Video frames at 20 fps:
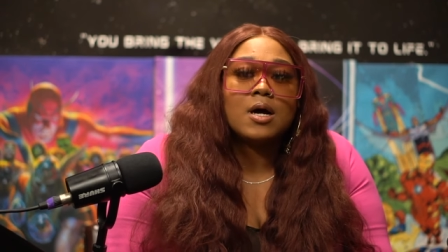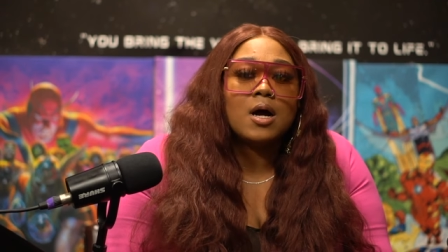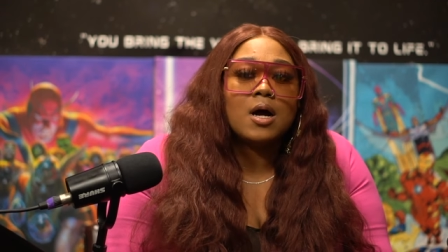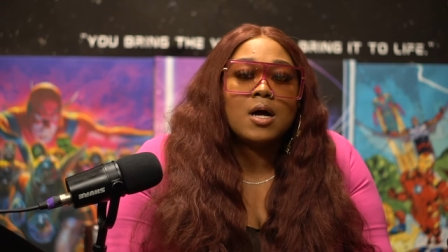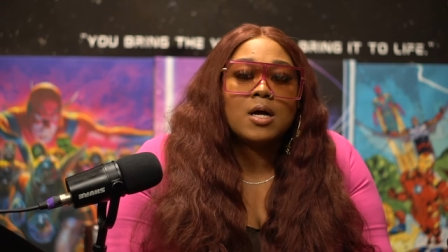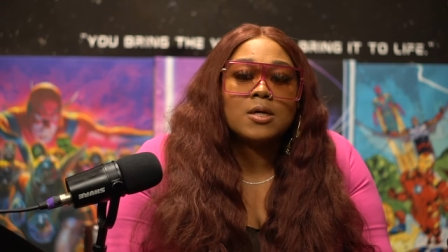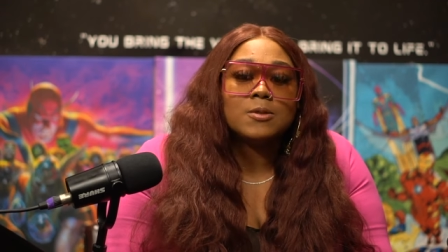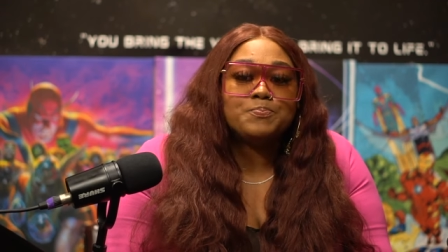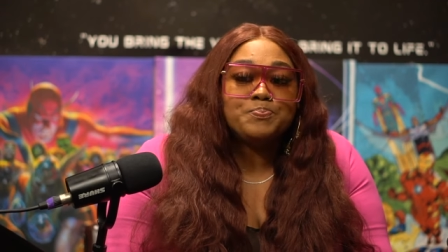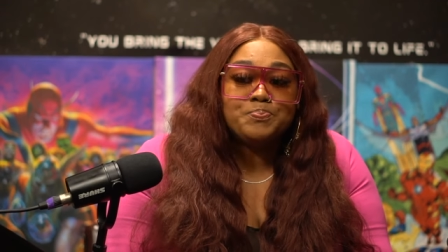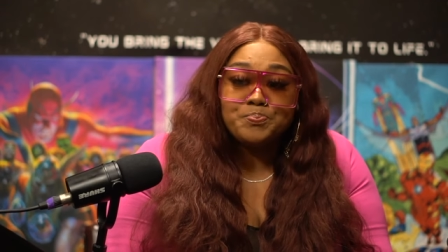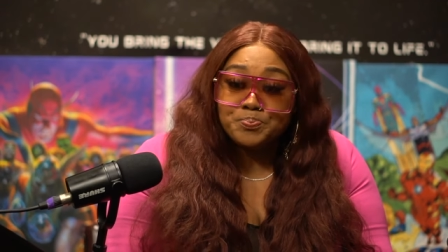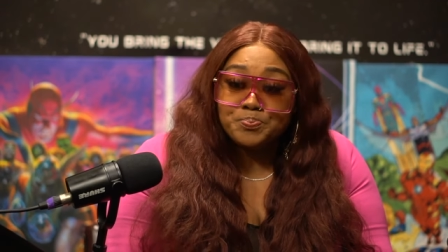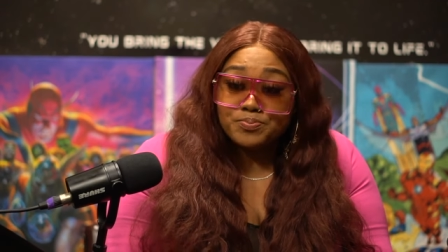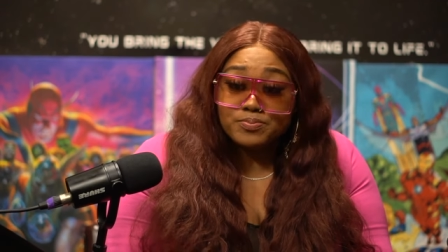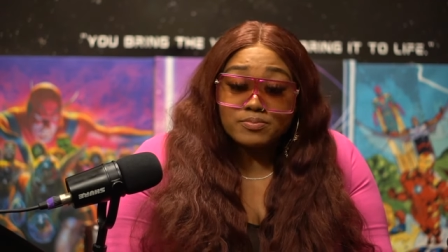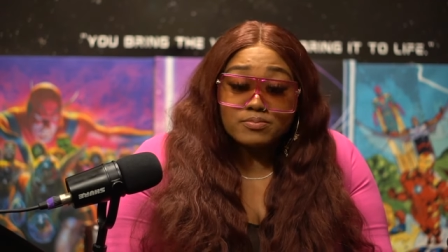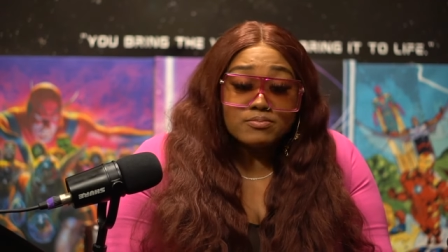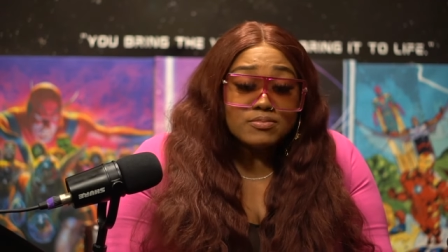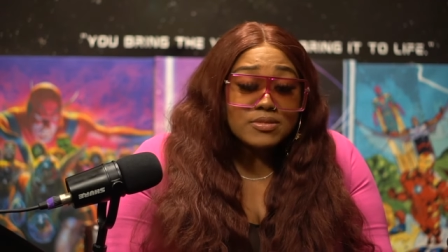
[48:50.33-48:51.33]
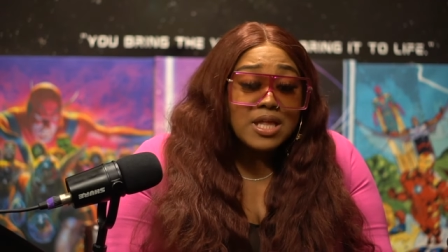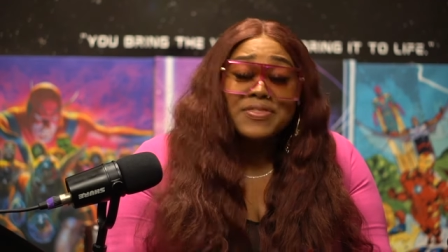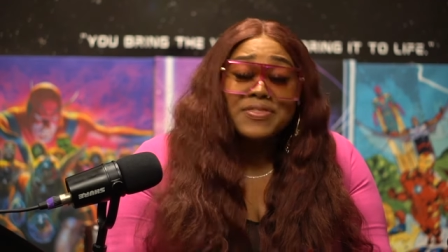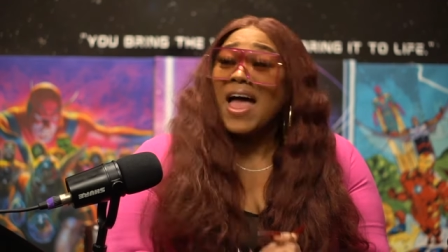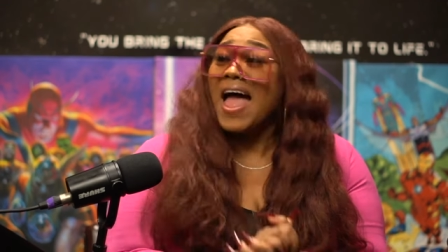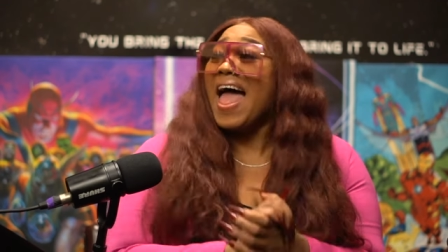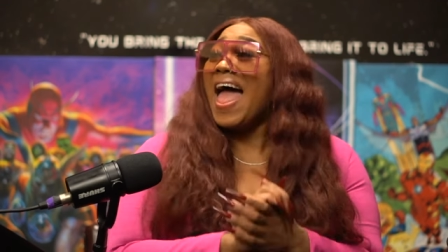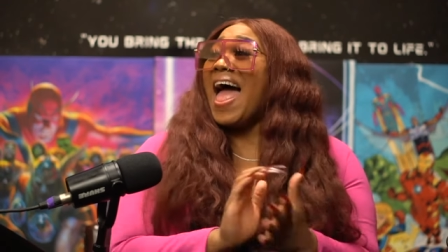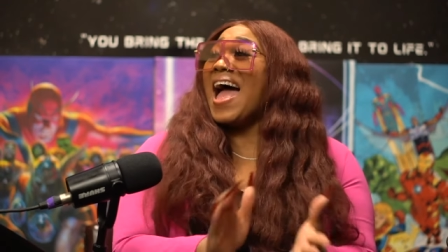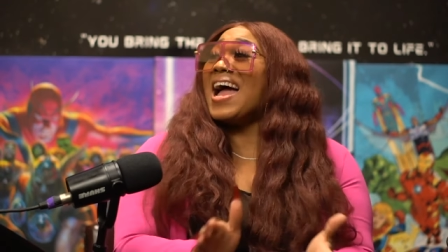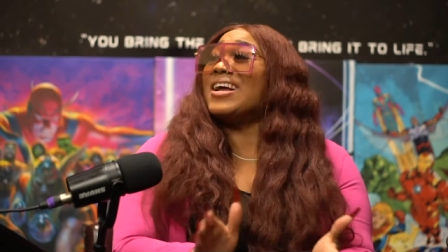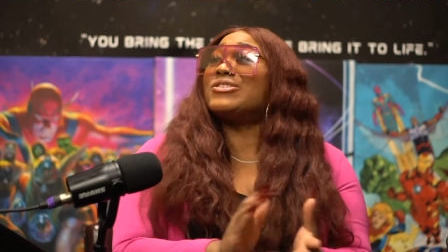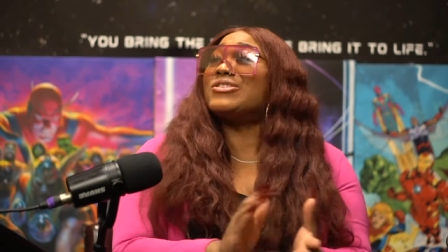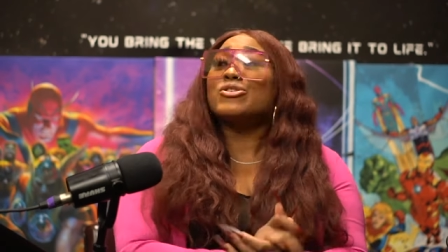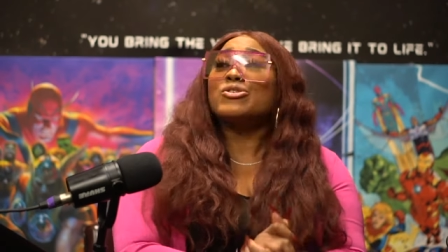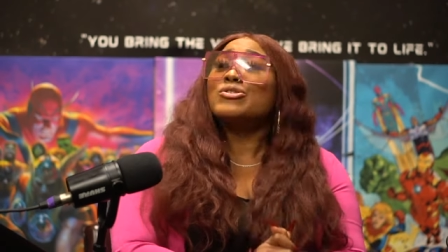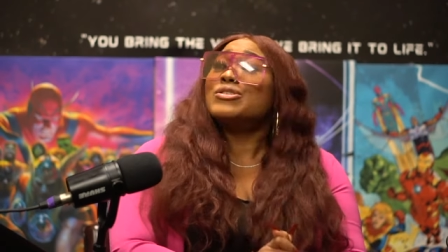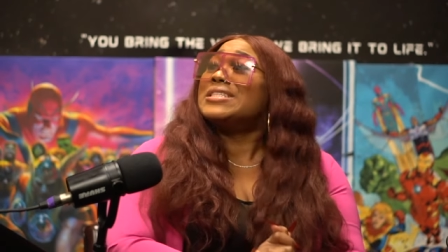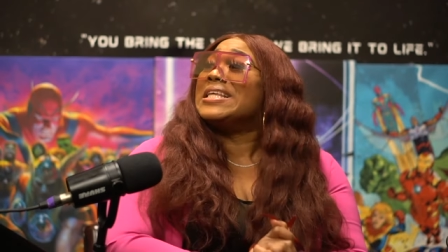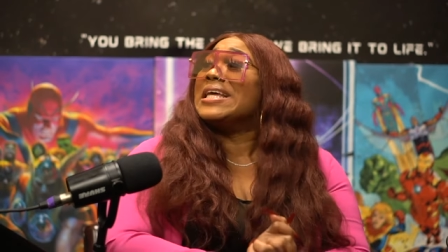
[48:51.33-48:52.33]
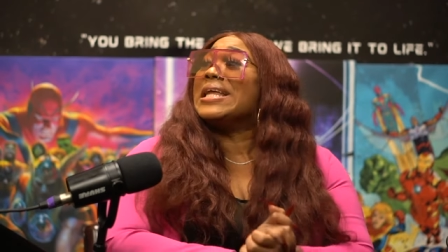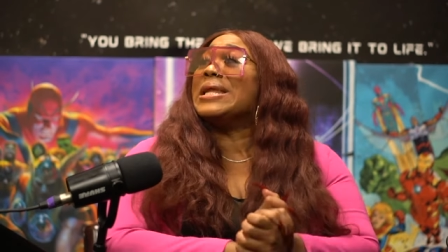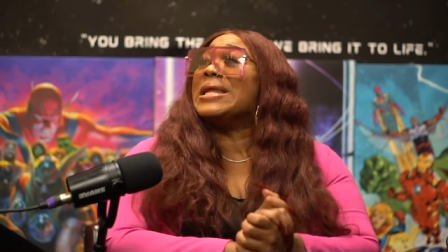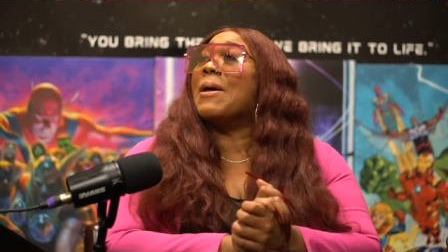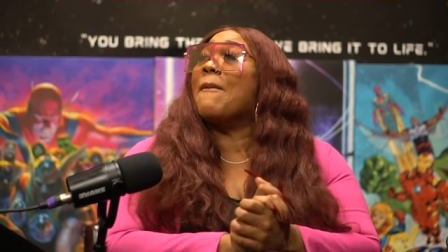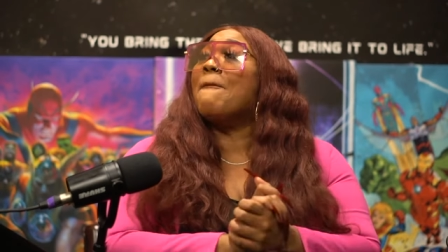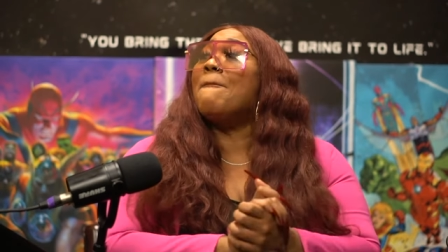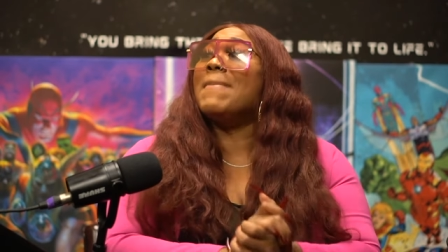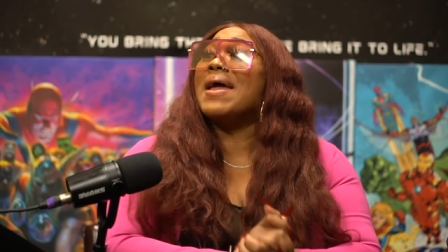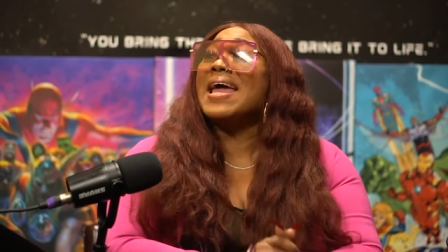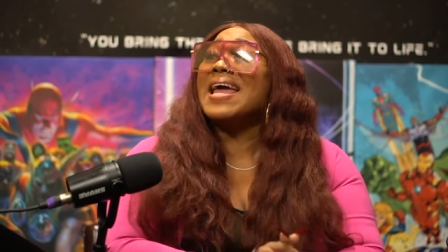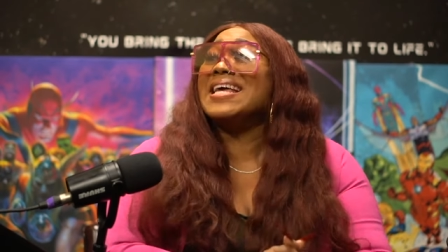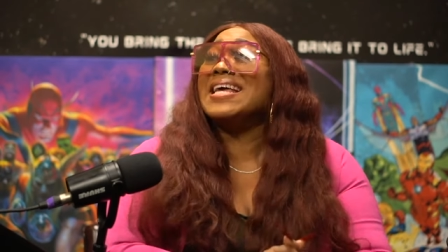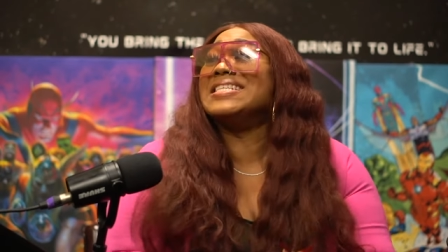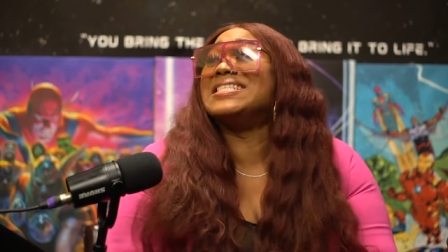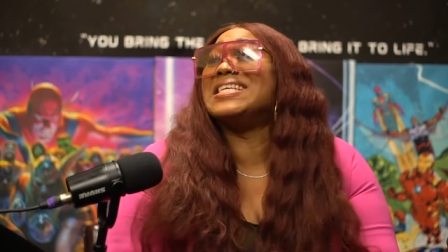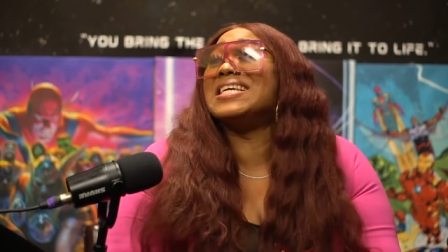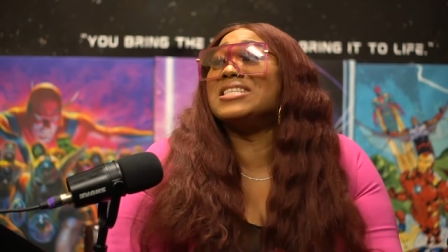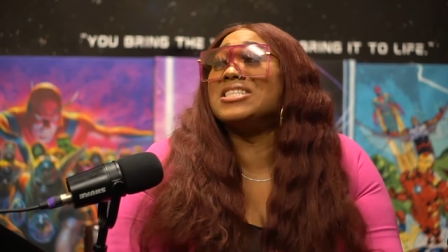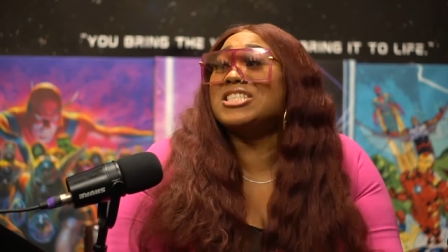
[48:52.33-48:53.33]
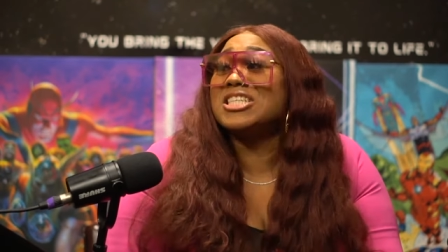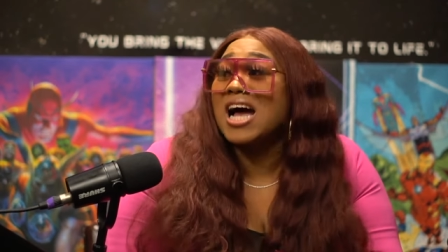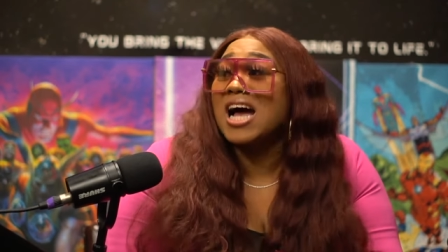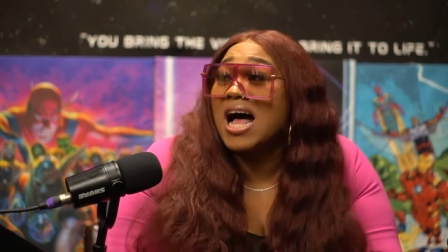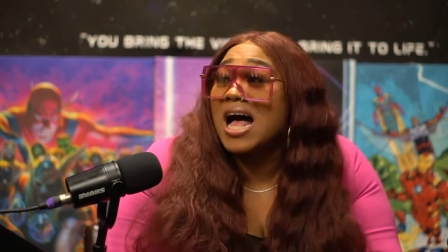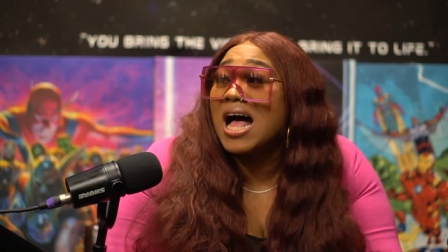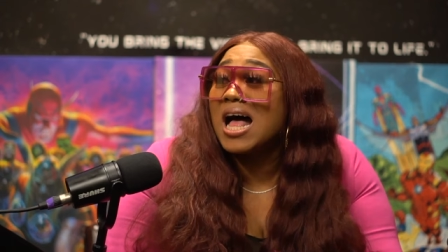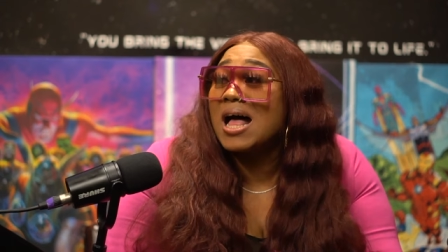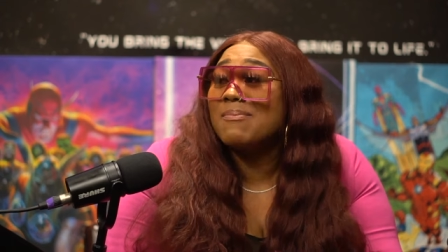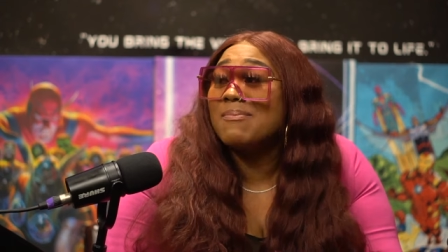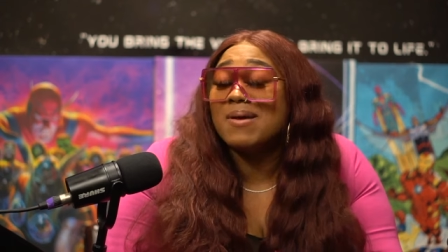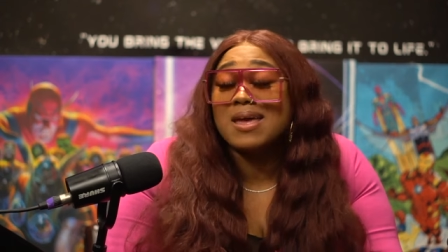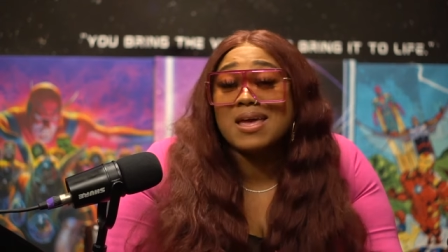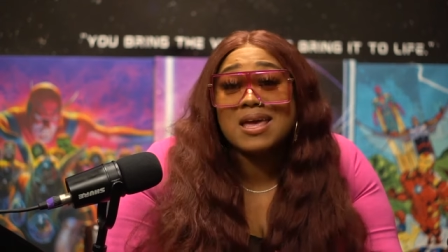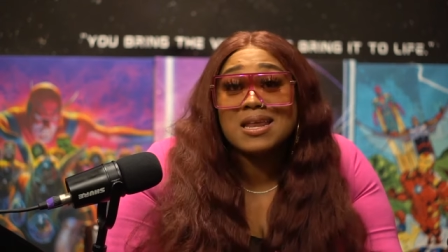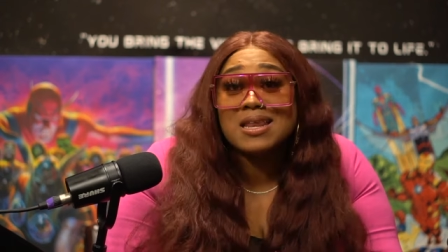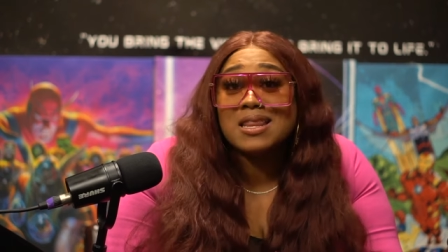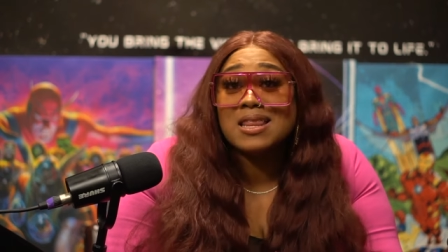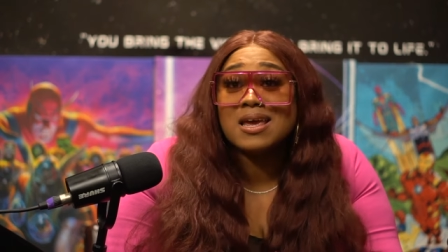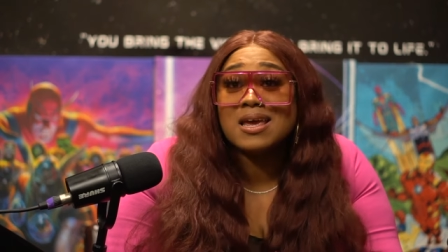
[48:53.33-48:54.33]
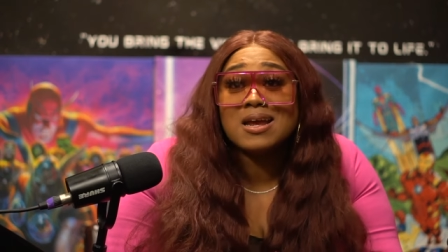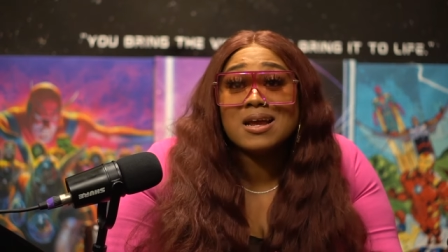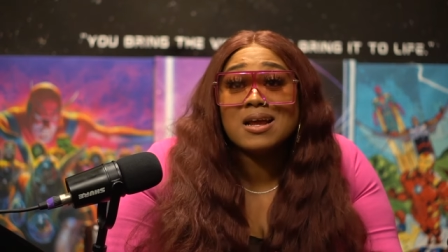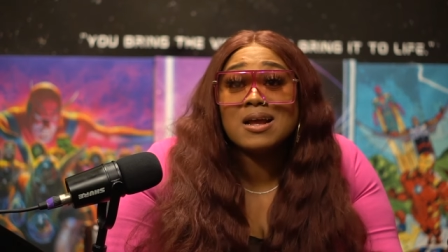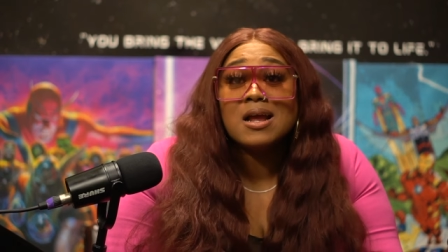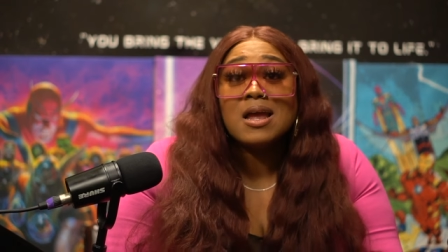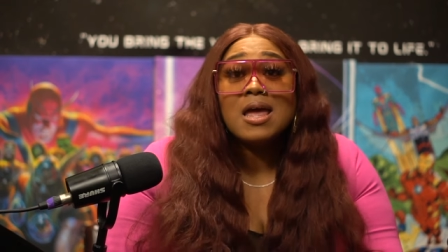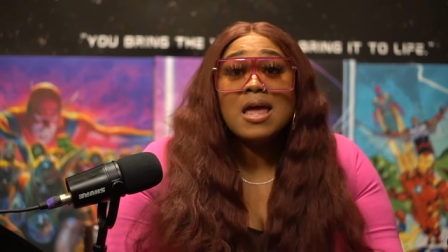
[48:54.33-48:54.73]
Um, the actors did an amazing job in mm-hmm. there